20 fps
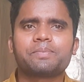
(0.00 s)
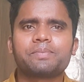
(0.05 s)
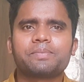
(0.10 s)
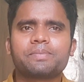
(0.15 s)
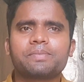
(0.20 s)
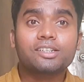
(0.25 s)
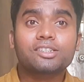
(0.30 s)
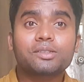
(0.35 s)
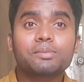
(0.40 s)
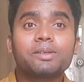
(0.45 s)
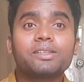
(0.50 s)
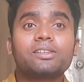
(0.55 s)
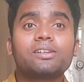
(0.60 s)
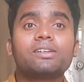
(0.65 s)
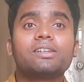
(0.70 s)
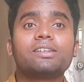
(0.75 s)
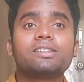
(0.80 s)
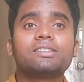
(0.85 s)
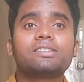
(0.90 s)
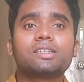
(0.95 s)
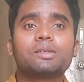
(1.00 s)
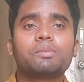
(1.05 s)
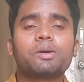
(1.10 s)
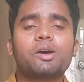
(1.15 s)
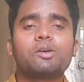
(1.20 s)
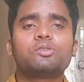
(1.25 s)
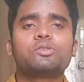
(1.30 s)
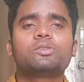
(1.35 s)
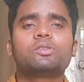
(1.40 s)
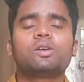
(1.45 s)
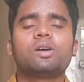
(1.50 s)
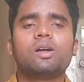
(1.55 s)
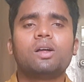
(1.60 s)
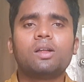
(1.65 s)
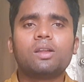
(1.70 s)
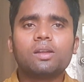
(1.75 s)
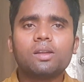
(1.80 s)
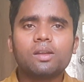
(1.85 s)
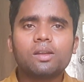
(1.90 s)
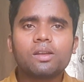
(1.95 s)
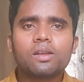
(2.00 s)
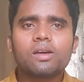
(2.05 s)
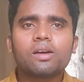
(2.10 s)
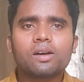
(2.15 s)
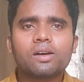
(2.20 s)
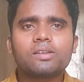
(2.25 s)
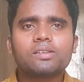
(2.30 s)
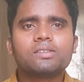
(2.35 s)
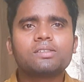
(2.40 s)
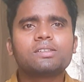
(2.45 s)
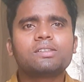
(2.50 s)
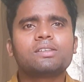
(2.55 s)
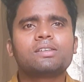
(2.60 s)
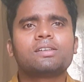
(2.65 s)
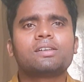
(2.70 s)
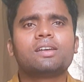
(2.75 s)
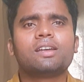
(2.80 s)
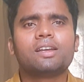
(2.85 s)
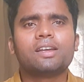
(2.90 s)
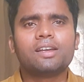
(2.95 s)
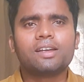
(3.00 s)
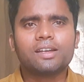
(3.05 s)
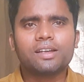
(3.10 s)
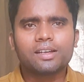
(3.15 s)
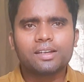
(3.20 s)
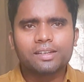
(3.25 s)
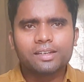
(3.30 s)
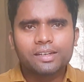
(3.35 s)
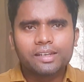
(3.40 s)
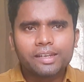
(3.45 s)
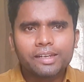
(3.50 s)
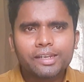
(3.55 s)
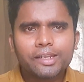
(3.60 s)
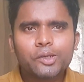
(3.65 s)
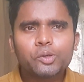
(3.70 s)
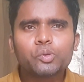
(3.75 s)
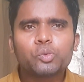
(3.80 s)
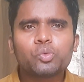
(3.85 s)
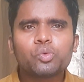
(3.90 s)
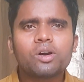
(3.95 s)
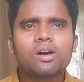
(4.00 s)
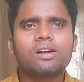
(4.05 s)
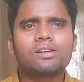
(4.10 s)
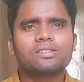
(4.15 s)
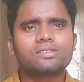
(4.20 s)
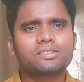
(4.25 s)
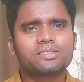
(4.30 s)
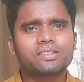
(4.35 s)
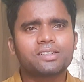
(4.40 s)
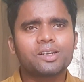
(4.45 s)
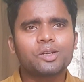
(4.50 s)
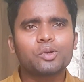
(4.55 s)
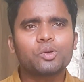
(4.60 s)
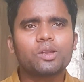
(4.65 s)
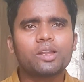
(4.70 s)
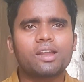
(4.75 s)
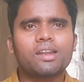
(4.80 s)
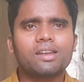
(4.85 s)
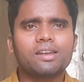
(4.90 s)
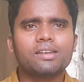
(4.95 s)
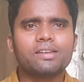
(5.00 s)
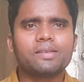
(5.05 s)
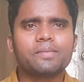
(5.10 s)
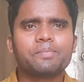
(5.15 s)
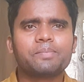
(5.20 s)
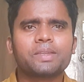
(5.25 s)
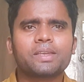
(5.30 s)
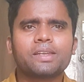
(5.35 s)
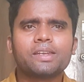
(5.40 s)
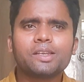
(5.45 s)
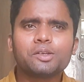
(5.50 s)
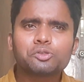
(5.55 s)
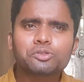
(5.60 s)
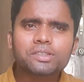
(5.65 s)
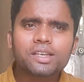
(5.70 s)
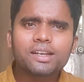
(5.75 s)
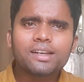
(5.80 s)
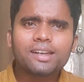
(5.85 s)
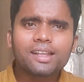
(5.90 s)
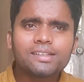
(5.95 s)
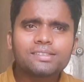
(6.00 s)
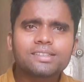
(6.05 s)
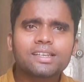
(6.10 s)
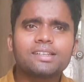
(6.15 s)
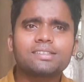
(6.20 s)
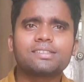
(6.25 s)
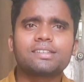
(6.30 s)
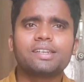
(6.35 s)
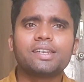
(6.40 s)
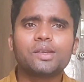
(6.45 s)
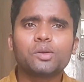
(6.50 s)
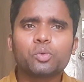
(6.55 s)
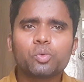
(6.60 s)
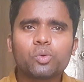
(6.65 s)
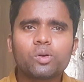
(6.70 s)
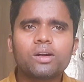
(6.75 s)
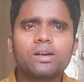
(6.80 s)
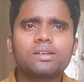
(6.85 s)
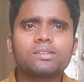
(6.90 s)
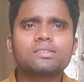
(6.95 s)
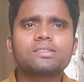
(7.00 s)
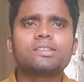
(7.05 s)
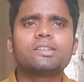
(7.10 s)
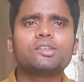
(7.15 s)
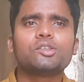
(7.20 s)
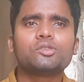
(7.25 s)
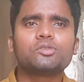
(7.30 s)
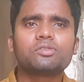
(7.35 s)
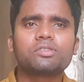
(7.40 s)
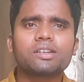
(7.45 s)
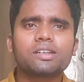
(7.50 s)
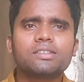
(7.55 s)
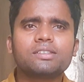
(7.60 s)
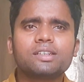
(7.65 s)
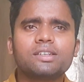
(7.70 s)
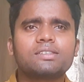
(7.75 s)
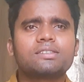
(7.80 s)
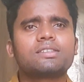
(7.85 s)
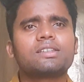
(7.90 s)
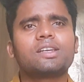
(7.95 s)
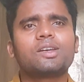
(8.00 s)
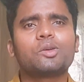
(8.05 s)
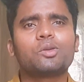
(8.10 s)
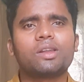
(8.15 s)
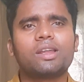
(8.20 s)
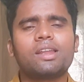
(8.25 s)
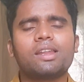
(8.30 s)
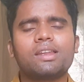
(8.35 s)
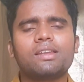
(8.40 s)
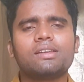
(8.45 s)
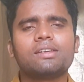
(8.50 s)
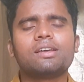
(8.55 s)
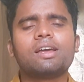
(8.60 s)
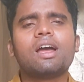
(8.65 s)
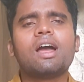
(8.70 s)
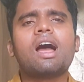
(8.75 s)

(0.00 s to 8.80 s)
Next method is about learn new words regularly, new sentences, new words, new phrases regularly.